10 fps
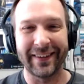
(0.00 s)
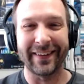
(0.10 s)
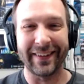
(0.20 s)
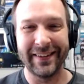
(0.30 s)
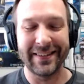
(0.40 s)

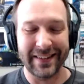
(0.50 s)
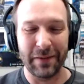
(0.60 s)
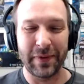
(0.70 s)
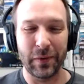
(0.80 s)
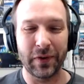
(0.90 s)
Yes. It's the same
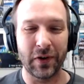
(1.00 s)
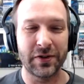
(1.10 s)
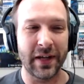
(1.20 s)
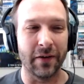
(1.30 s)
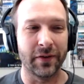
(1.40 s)
yes. thing with
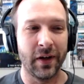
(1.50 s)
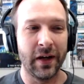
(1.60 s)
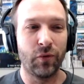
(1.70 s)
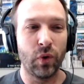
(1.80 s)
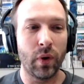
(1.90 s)
ourselves.
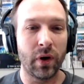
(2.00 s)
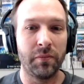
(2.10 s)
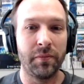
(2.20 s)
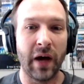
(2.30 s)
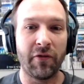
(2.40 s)
If we
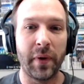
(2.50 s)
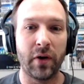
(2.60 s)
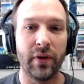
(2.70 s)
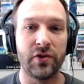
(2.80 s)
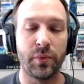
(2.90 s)
want to have a better
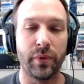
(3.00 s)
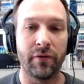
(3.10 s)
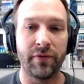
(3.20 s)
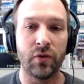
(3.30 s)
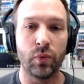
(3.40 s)
relationship with our
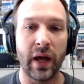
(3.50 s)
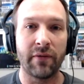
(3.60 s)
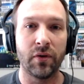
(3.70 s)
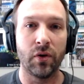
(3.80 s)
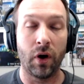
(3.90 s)
friends, we
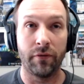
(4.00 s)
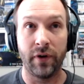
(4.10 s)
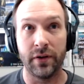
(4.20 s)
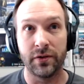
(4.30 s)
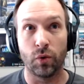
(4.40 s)
have our
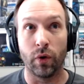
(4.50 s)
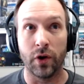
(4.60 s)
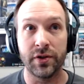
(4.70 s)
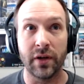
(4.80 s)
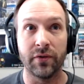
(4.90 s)
friends or
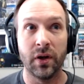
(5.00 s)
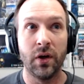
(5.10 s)
ourselves,